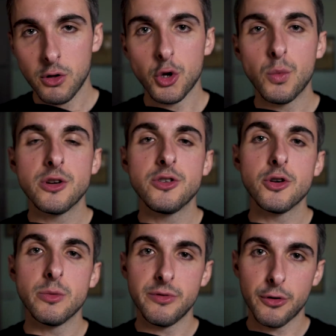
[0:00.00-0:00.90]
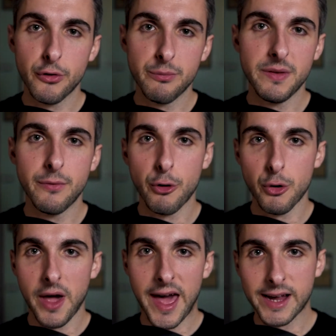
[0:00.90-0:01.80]
You want to observe before
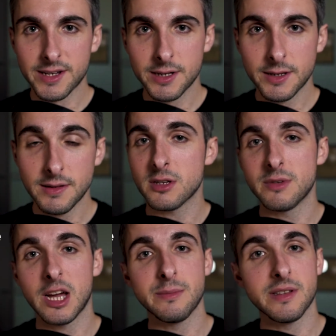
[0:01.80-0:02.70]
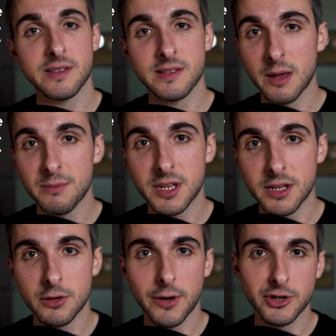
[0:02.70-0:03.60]
you act. Sometimes it's
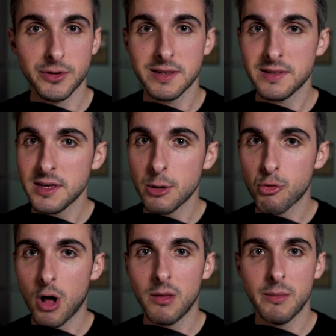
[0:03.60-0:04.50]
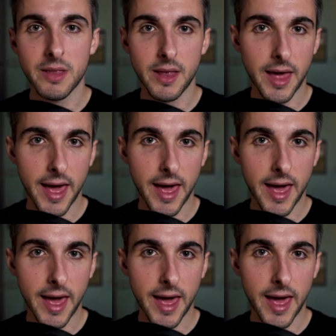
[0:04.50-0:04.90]
tempting to actually see a problem and then